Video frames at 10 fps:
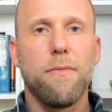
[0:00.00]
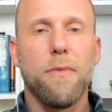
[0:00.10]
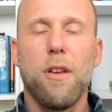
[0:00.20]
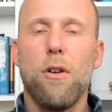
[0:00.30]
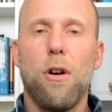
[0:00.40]

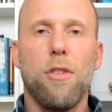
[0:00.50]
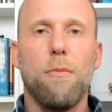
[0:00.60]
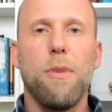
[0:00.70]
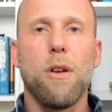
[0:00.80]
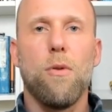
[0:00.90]
that are on the
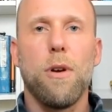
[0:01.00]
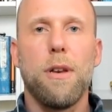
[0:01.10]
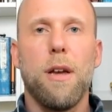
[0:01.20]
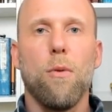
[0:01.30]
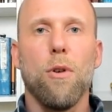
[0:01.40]
Bitcoin
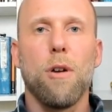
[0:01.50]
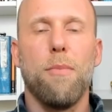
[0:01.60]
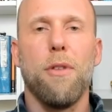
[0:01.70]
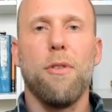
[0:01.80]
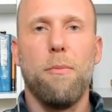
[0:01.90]
network,
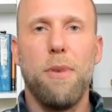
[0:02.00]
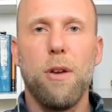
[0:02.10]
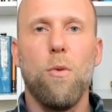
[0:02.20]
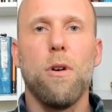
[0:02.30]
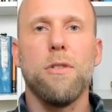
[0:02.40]
but the big
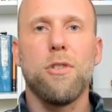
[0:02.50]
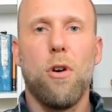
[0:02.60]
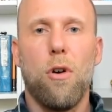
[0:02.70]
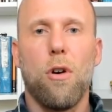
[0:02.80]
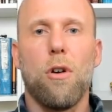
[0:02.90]
ones
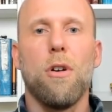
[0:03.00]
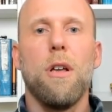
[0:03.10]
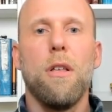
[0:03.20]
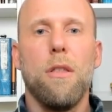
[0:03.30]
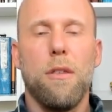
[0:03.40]
are
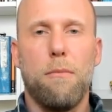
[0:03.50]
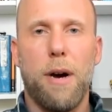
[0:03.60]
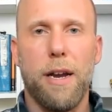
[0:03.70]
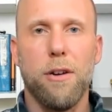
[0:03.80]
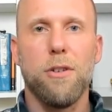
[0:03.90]
the
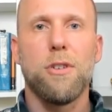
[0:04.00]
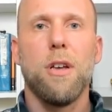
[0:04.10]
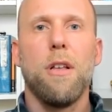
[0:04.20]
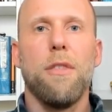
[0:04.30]
miners.